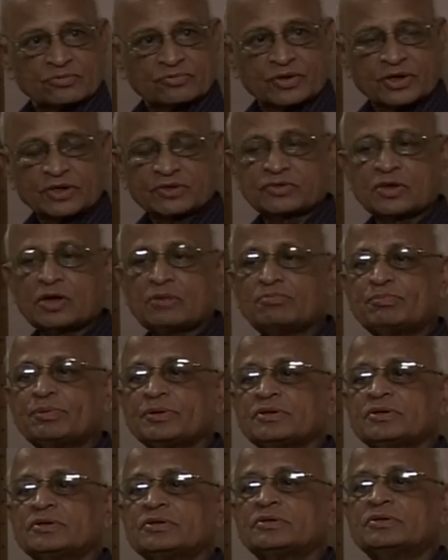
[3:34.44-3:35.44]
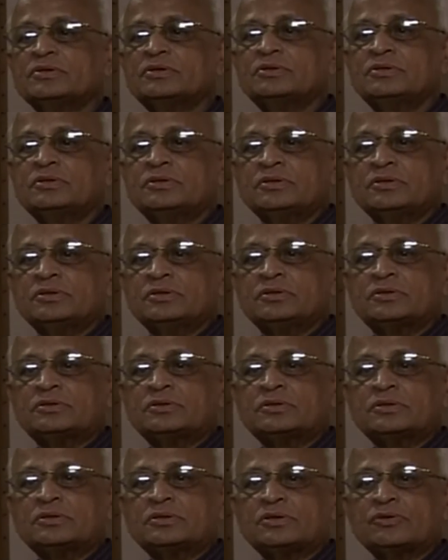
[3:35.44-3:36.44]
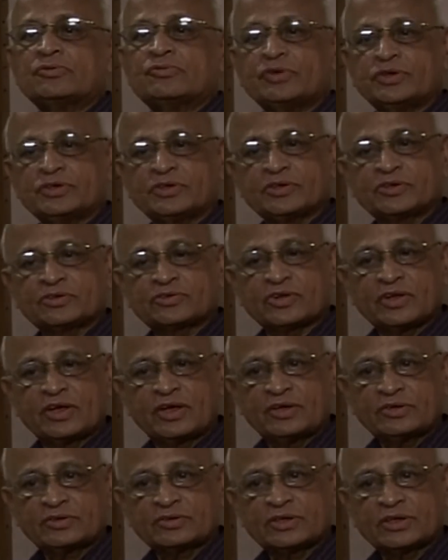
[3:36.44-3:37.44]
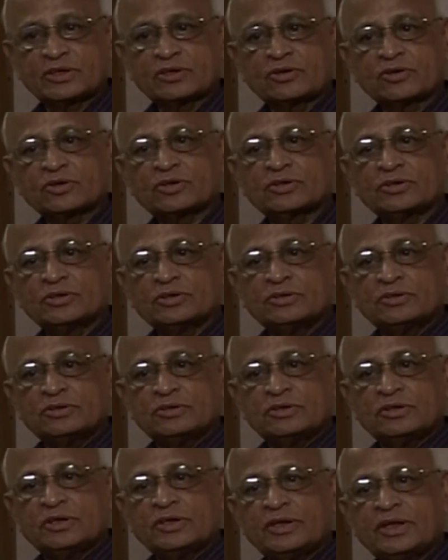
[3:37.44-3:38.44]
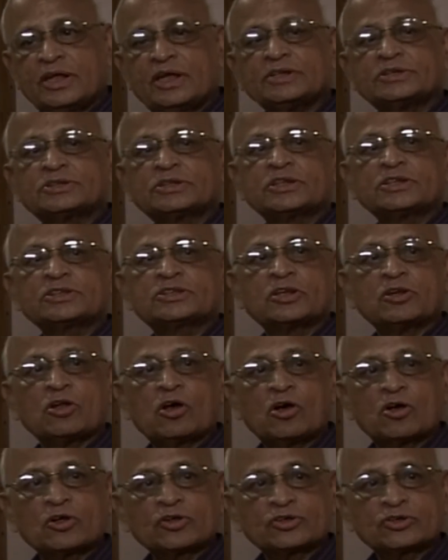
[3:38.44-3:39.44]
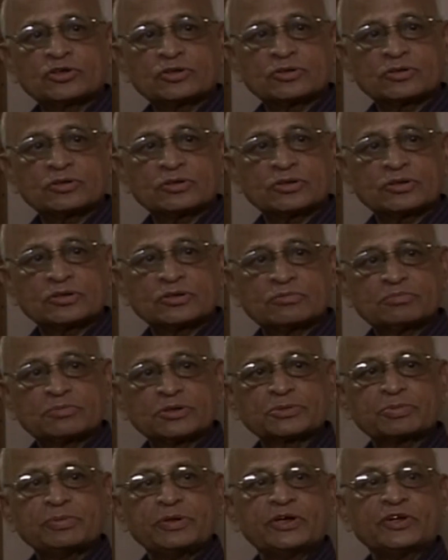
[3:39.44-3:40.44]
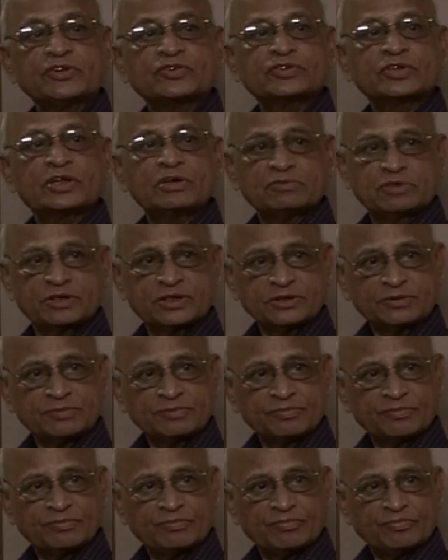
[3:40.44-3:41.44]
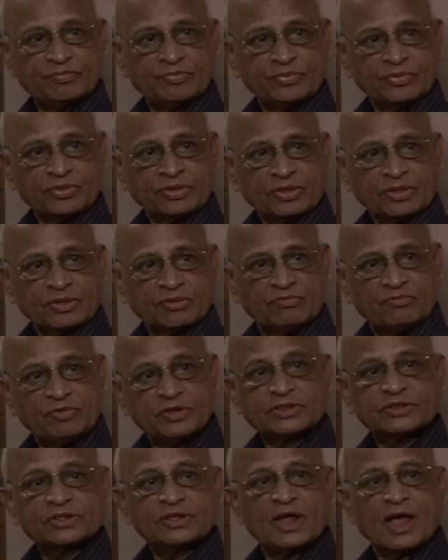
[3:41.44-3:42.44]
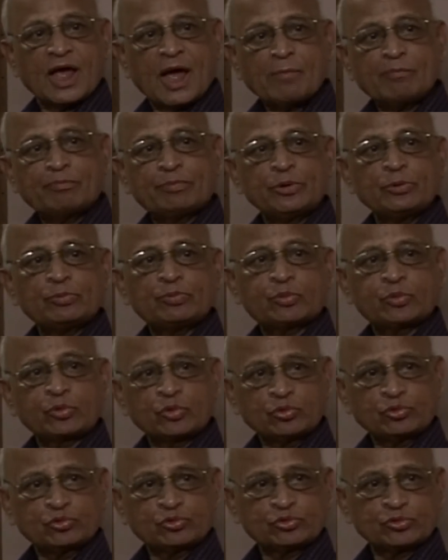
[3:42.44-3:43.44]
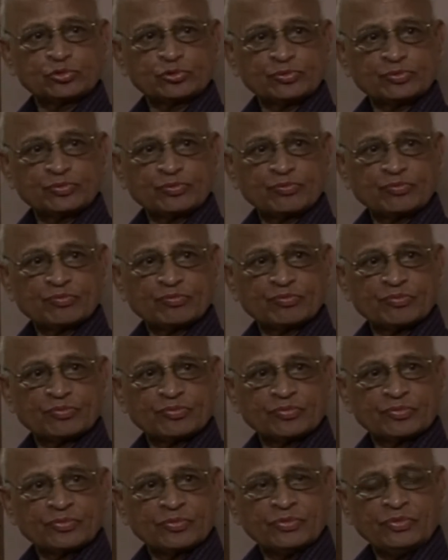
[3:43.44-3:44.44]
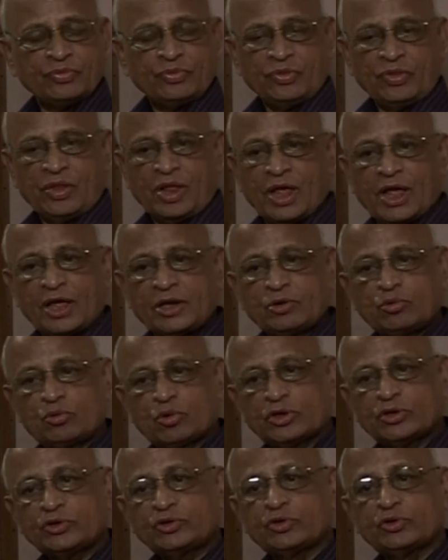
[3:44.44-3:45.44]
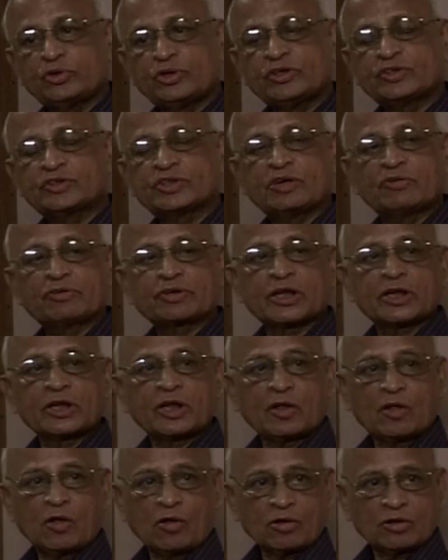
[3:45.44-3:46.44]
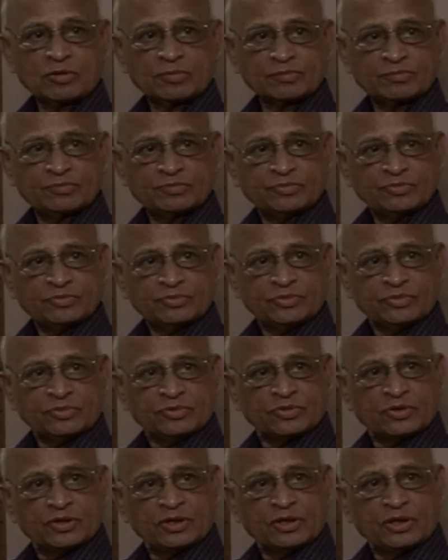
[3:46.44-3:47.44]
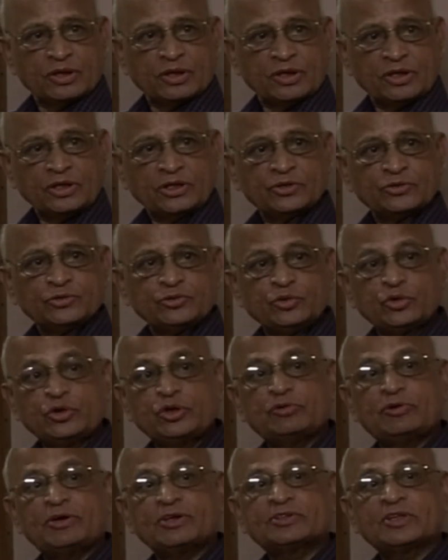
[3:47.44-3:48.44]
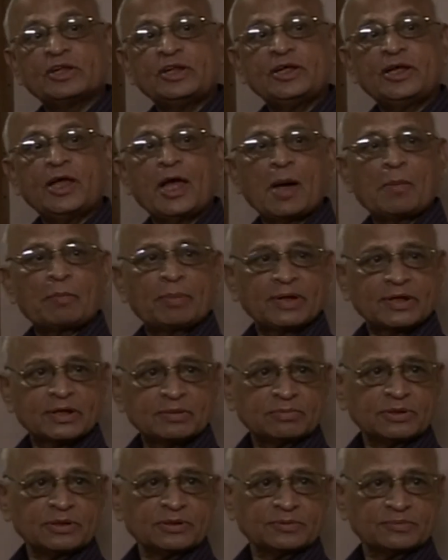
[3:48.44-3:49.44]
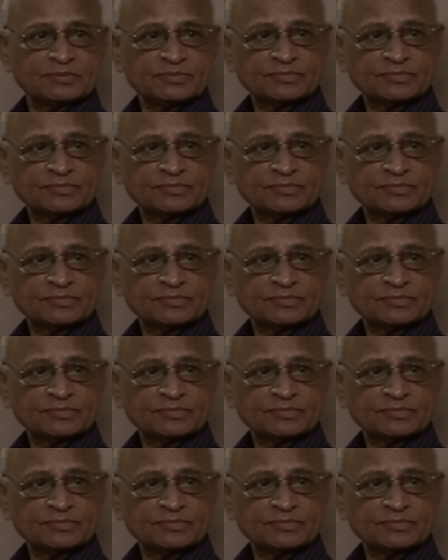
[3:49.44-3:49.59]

For example, physics says that, look, nature's laws must be discovered with ample proof. And once you discover a law, it is universally applicable.